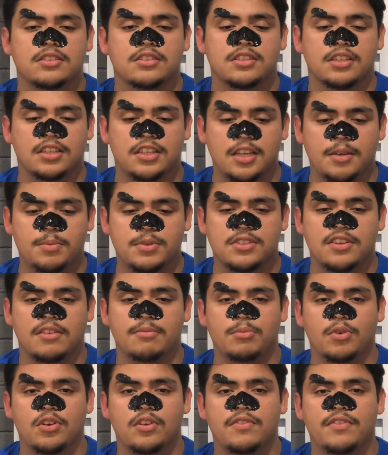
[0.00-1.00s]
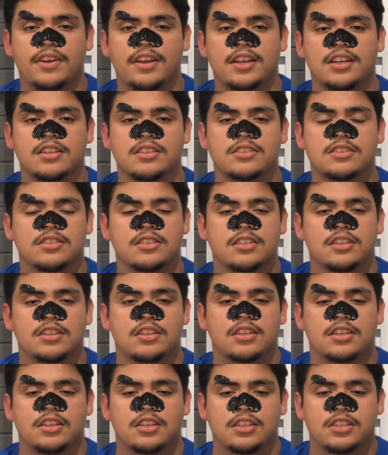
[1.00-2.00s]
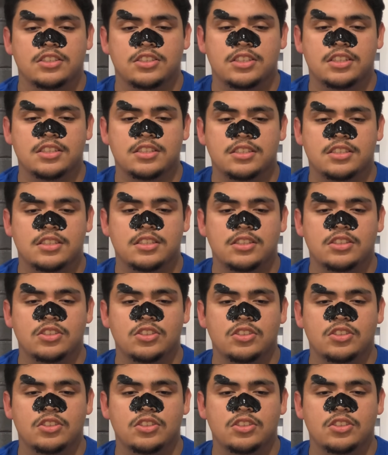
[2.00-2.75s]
to keep yourself motivated it's just